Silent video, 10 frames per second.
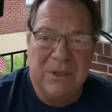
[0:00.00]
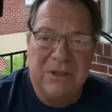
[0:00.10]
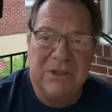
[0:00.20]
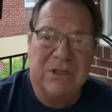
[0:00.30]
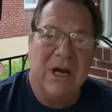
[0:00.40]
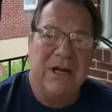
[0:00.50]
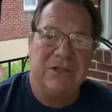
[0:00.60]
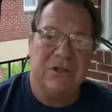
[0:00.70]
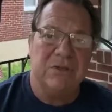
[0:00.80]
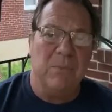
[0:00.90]
But this
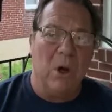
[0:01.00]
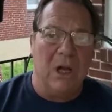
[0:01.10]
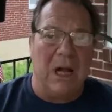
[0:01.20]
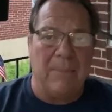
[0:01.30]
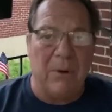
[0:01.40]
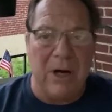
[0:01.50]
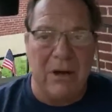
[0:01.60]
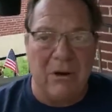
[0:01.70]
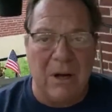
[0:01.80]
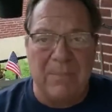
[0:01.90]
guy's a small
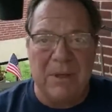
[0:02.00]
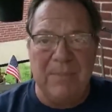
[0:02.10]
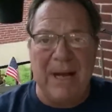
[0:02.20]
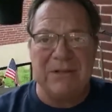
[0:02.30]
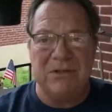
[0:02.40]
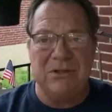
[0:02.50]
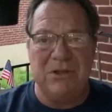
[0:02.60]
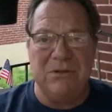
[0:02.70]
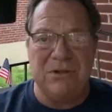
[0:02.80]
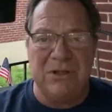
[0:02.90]
operator up in
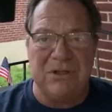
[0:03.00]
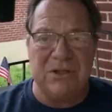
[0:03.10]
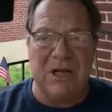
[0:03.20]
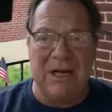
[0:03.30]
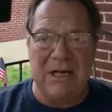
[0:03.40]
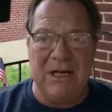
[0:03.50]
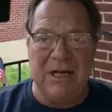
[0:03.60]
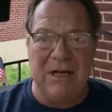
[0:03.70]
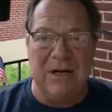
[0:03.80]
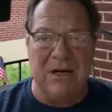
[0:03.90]
Massachusetts, and he's